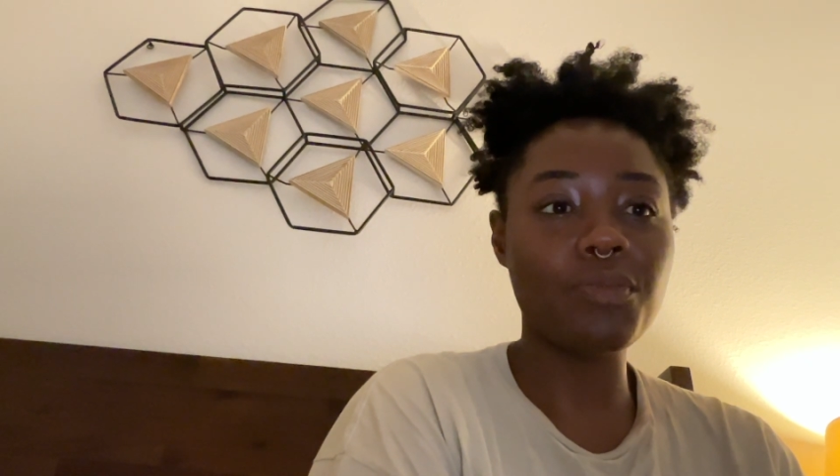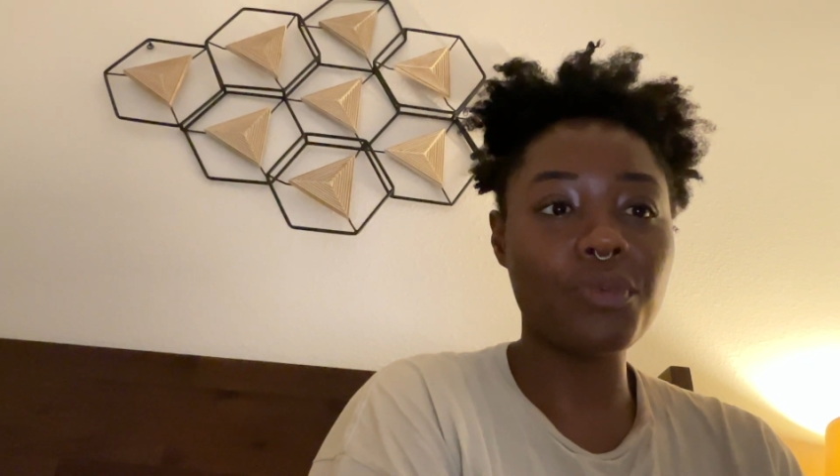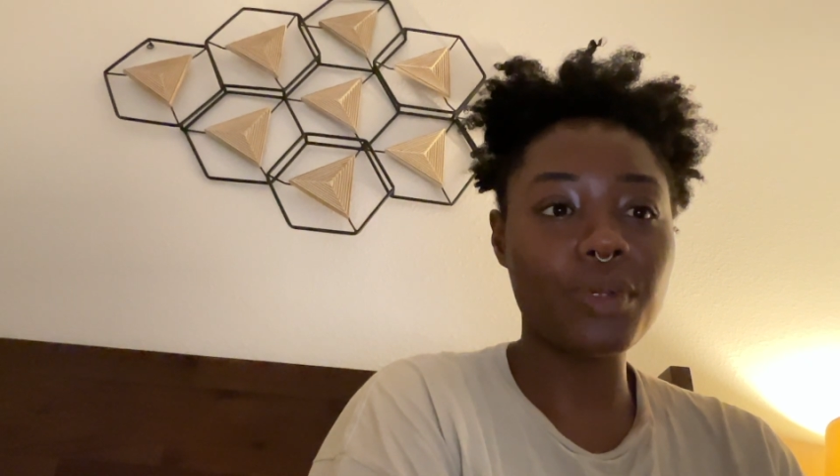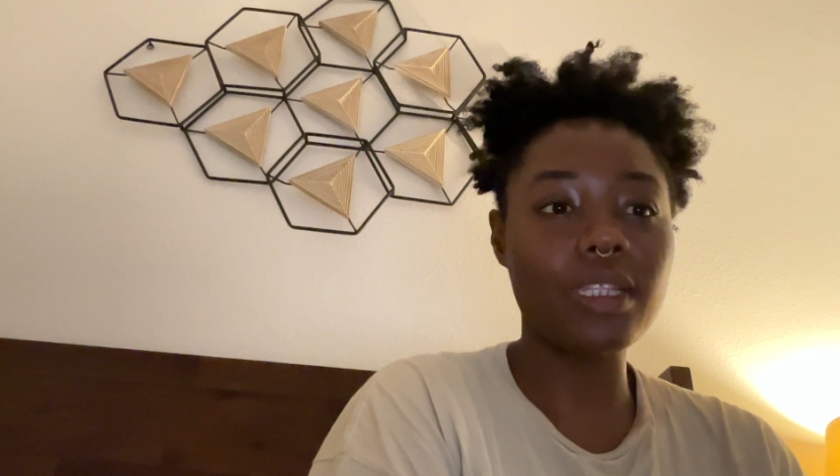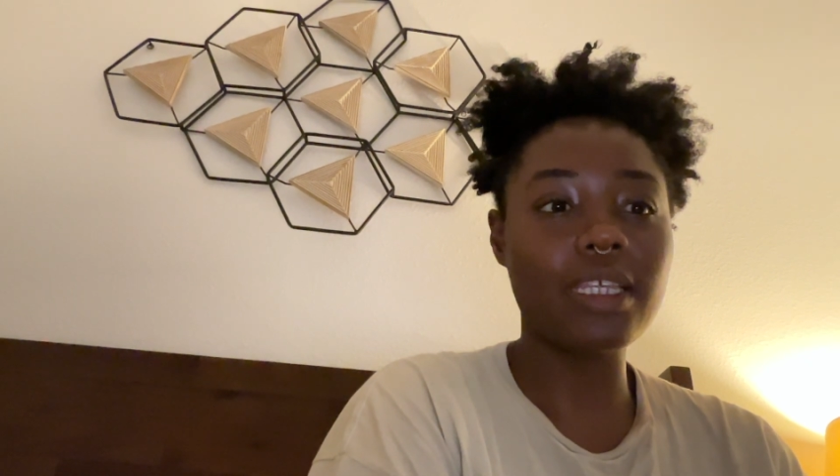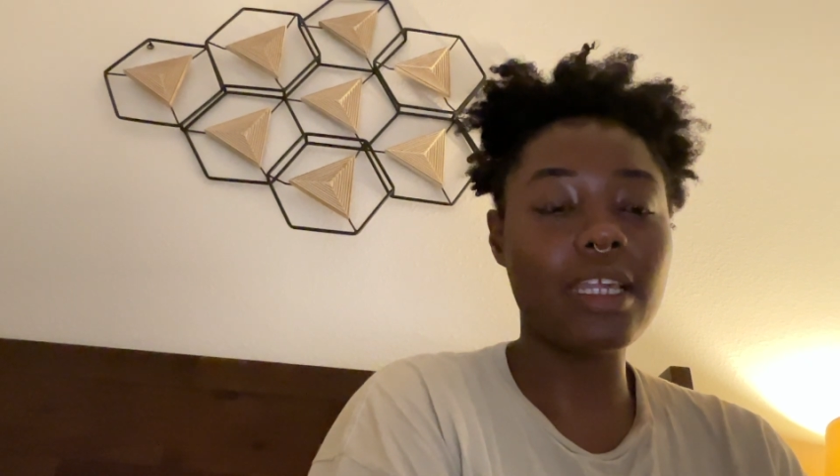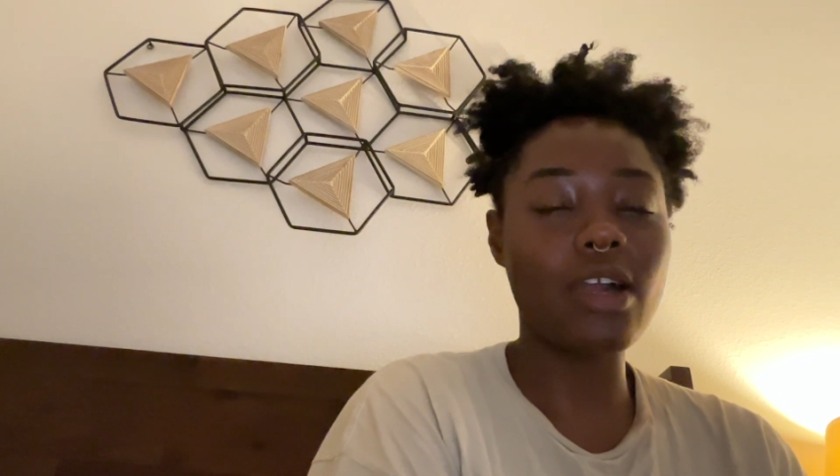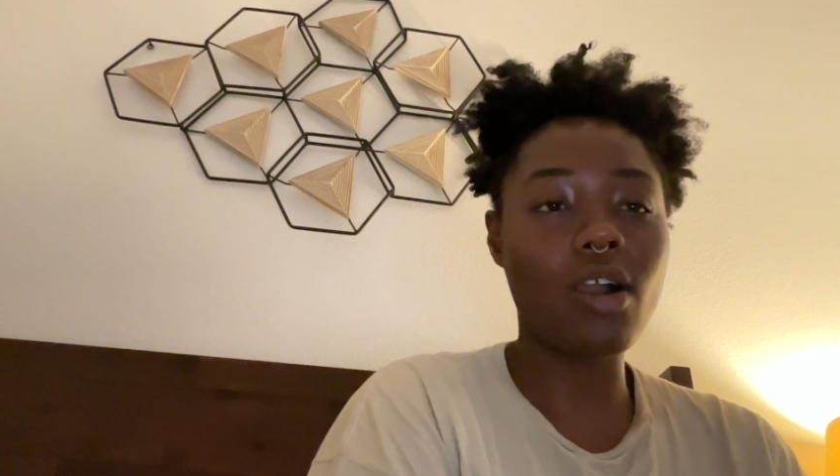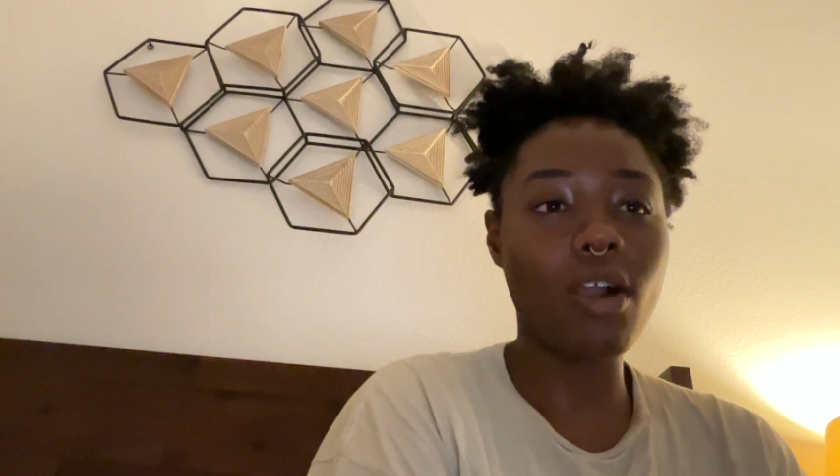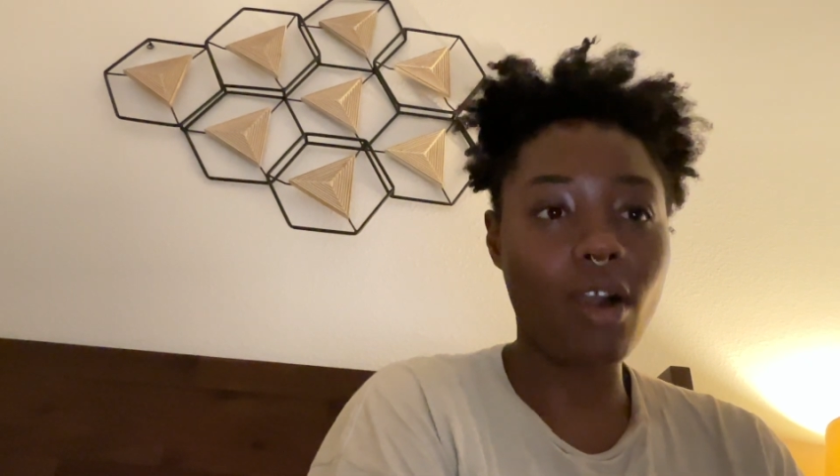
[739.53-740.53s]
really
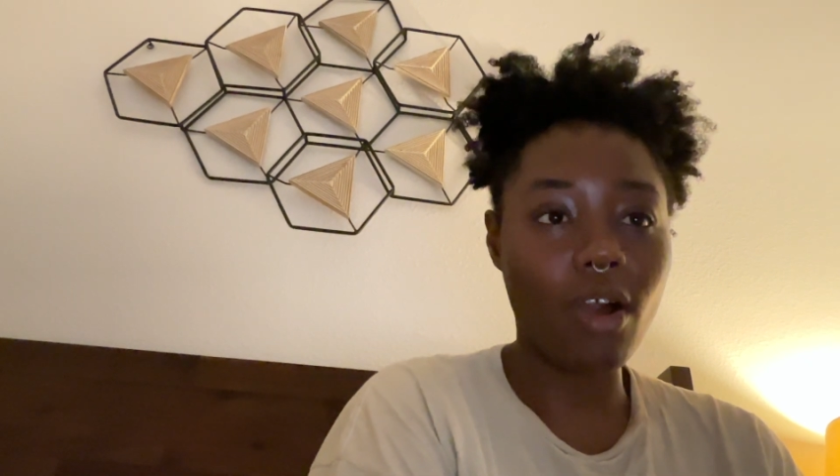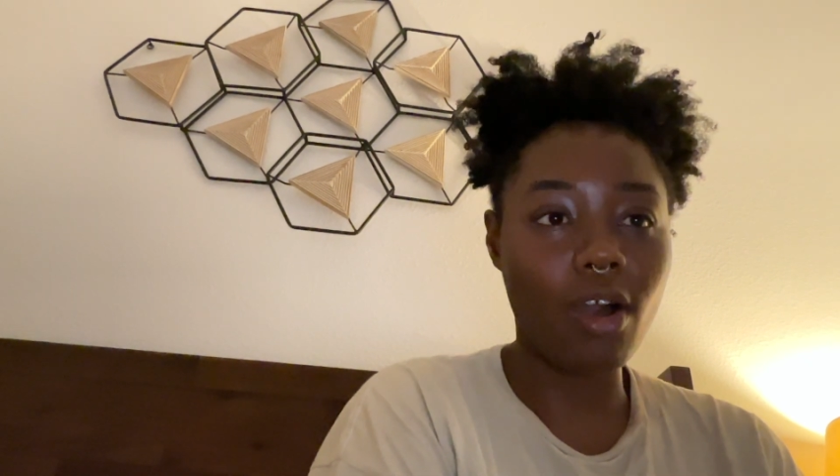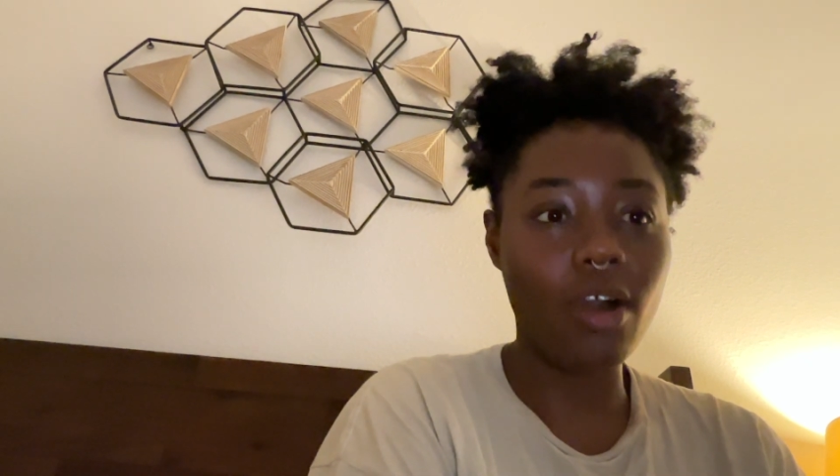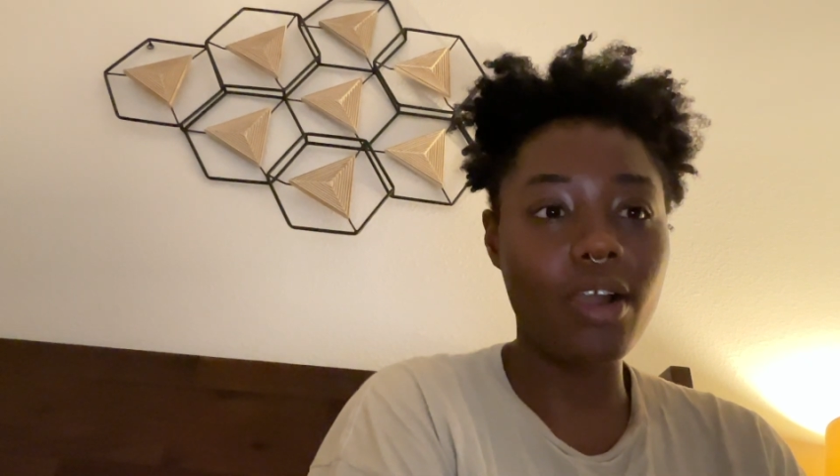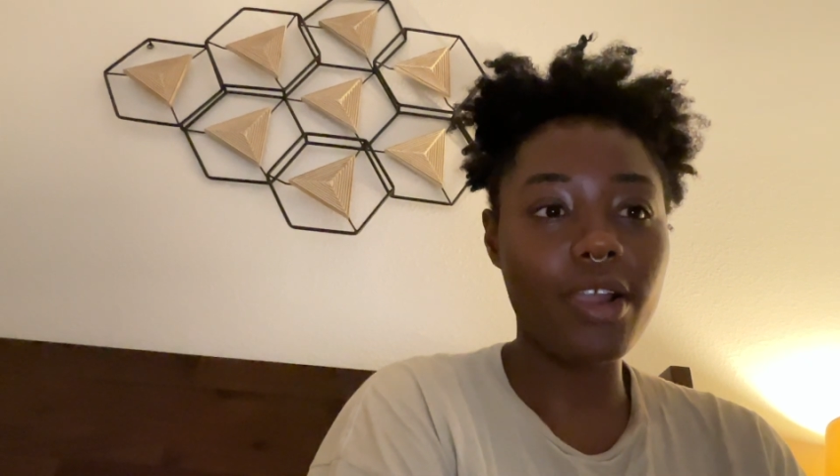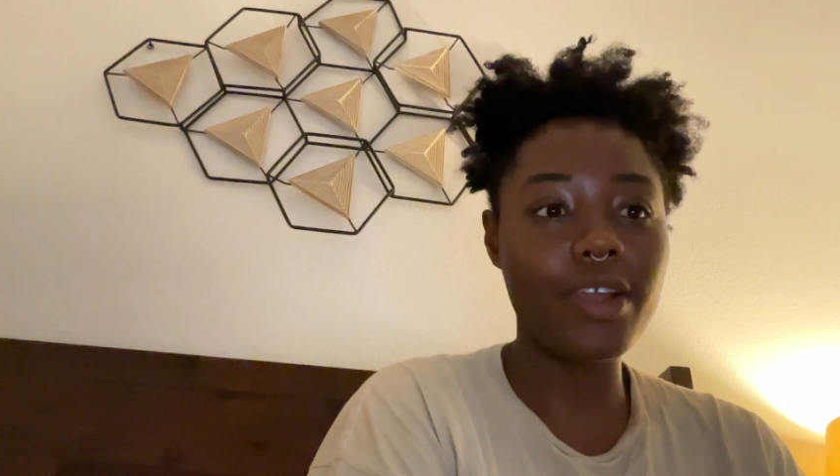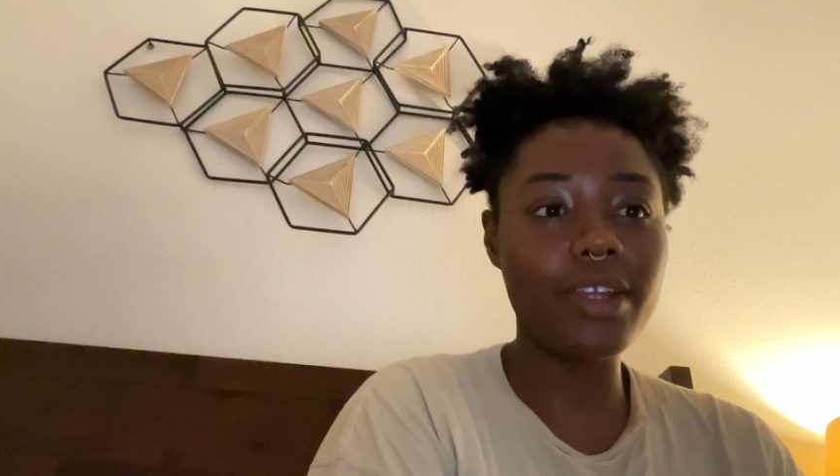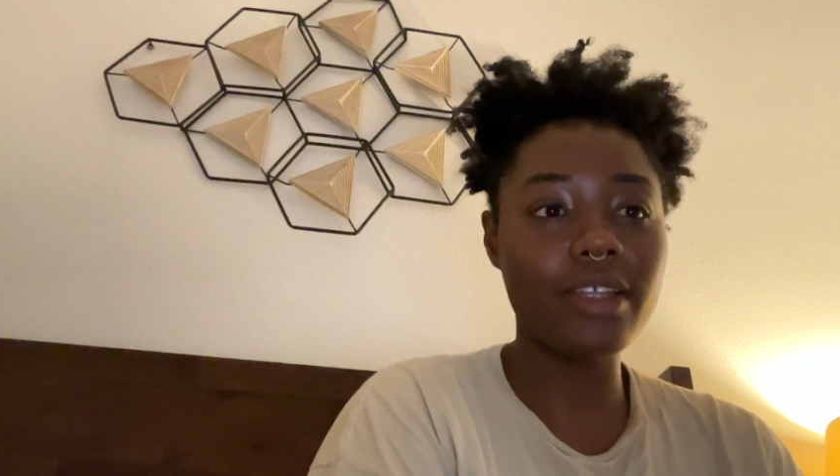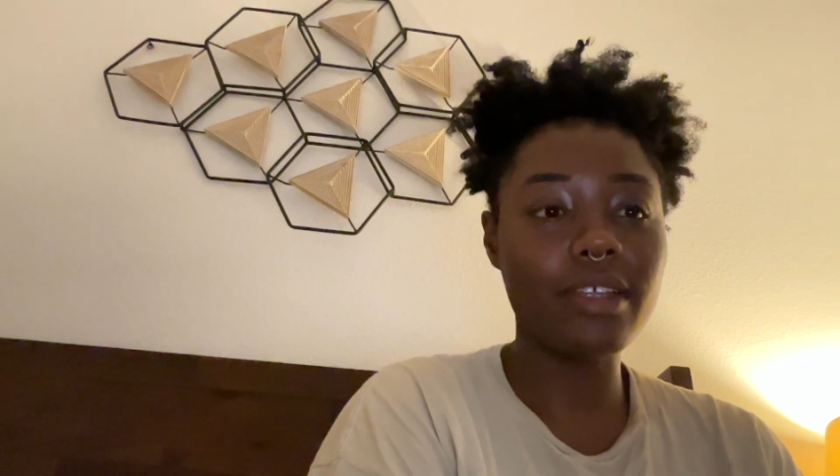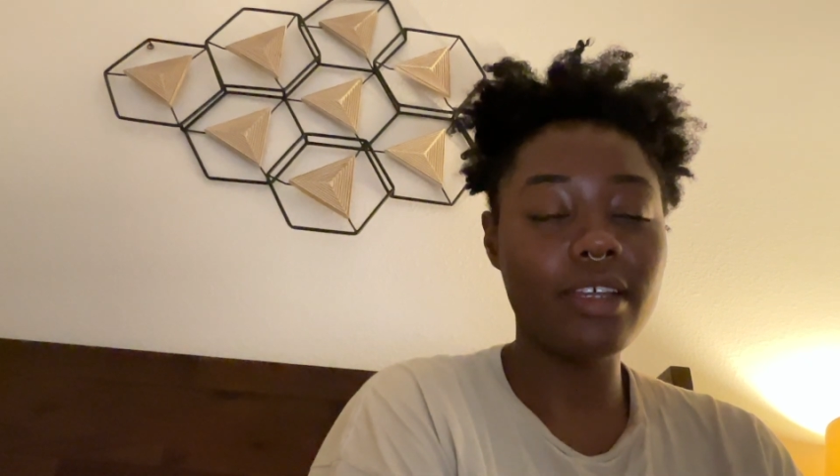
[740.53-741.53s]
hard